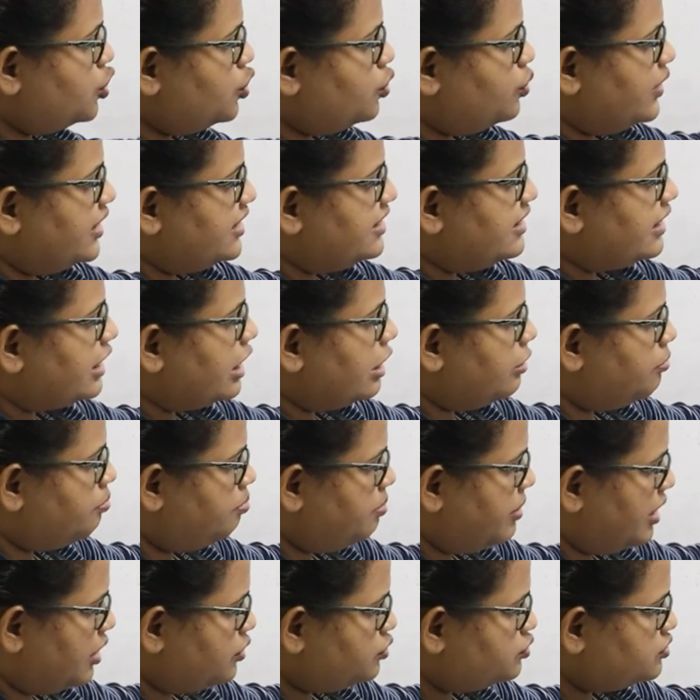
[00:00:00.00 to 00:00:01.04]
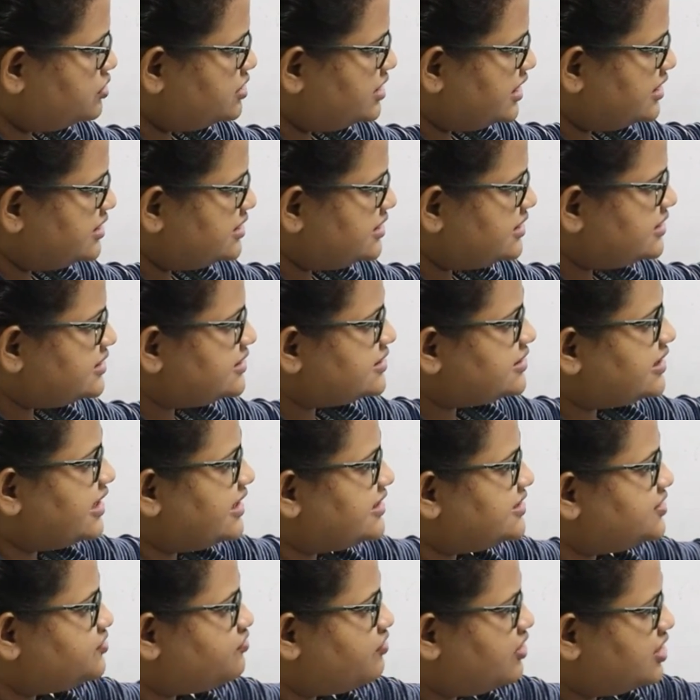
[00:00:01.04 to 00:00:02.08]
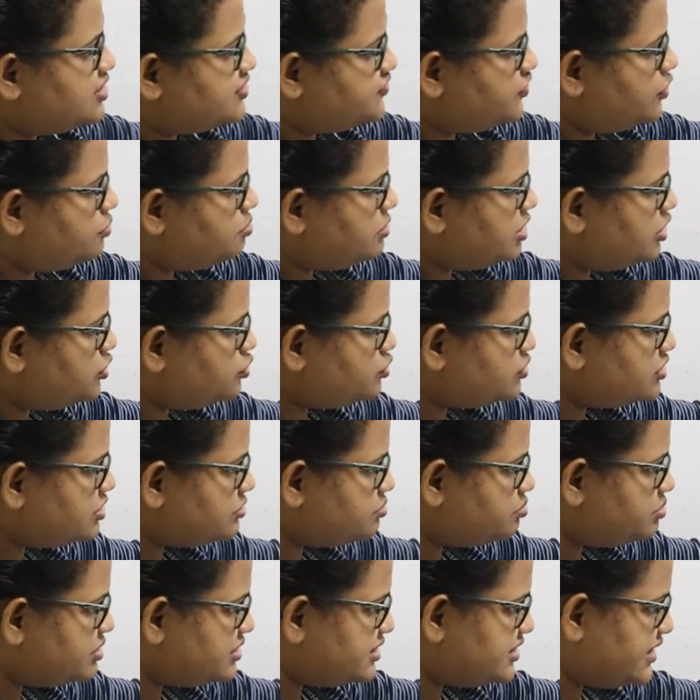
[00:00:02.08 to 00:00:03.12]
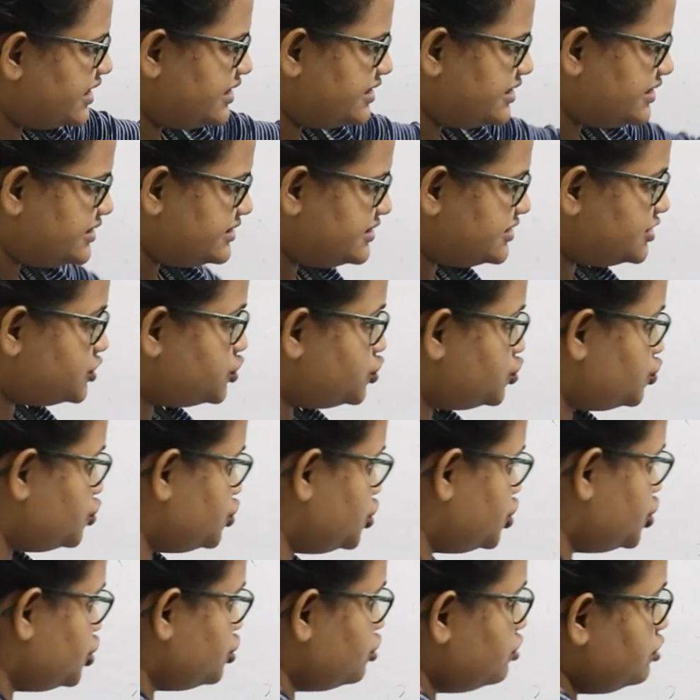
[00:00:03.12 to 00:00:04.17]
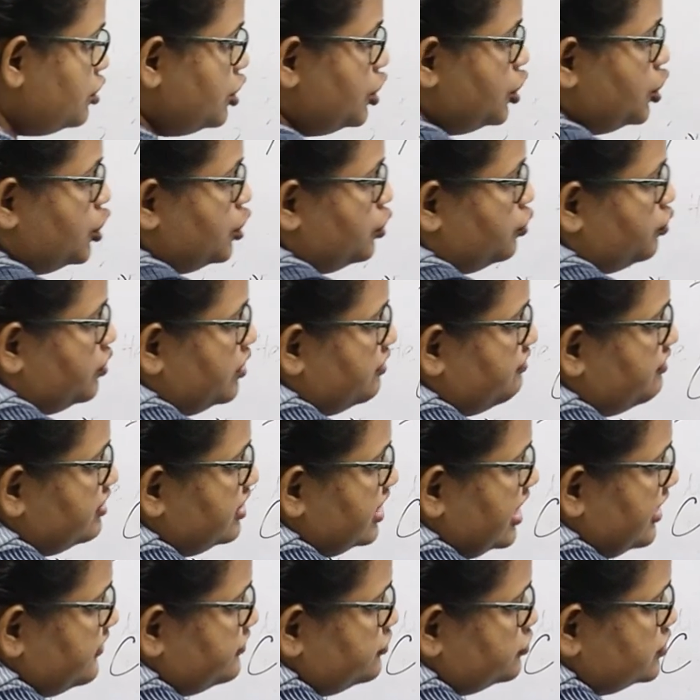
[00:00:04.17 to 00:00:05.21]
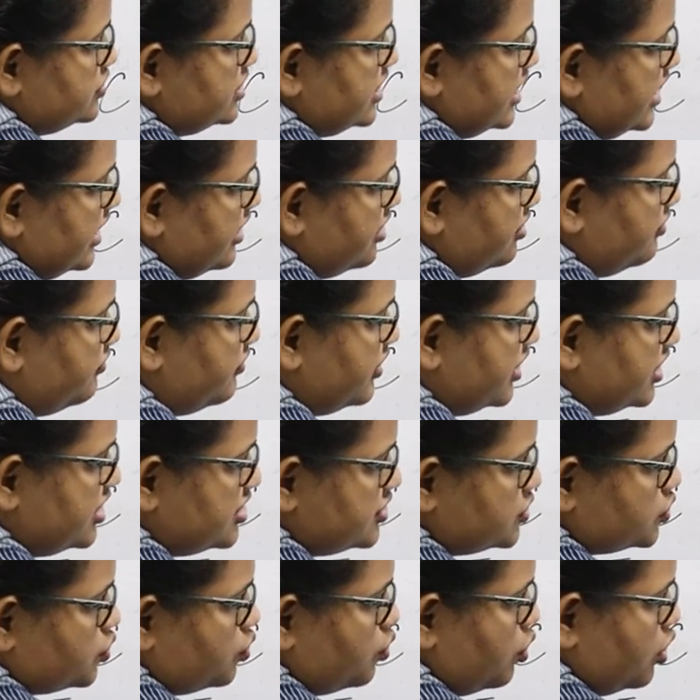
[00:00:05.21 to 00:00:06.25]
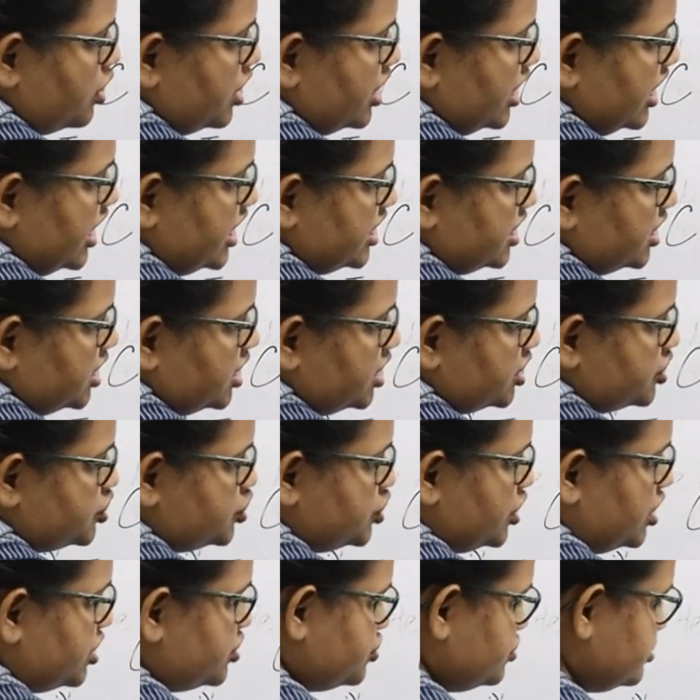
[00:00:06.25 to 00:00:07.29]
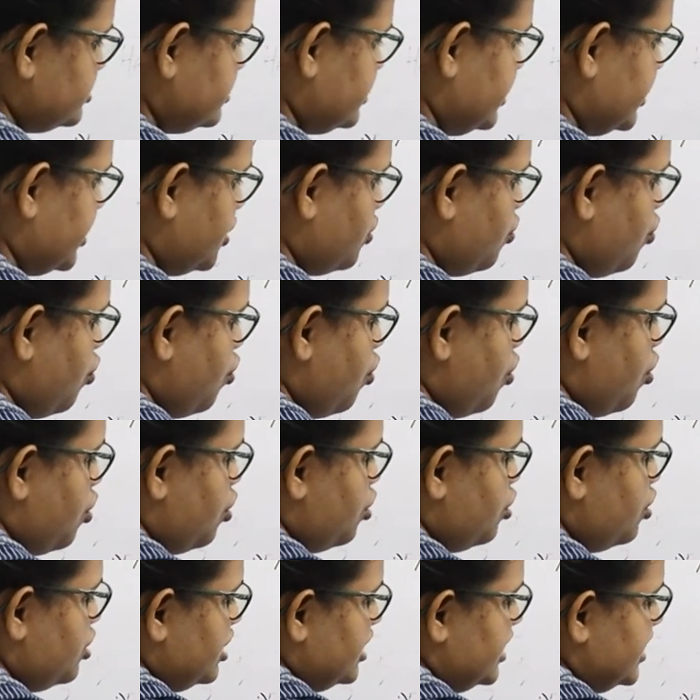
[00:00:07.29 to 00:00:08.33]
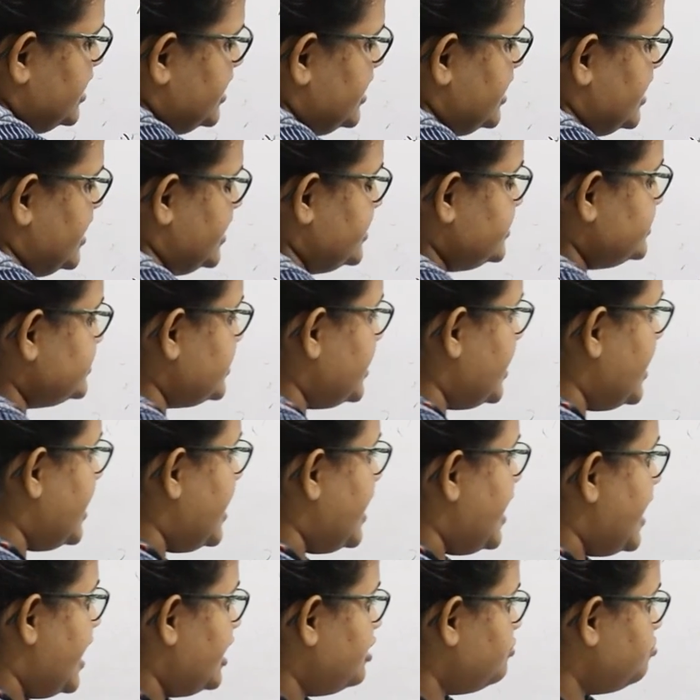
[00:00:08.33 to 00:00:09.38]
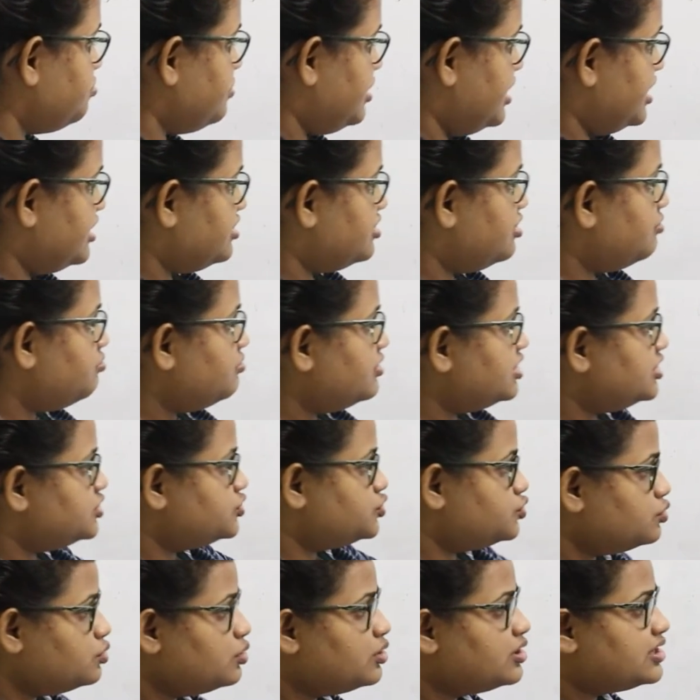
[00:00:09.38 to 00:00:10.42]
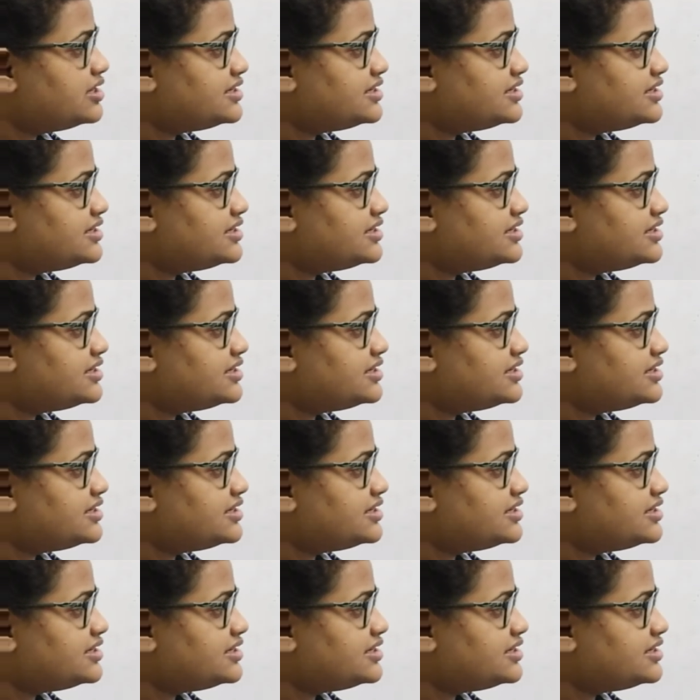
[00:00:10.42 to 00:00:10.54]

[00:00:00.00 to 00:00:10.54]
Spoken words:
where the compound sentence gets transformed into simple sentences. So here we will have to take away this coordinating conjunctions like or, yet, and make them into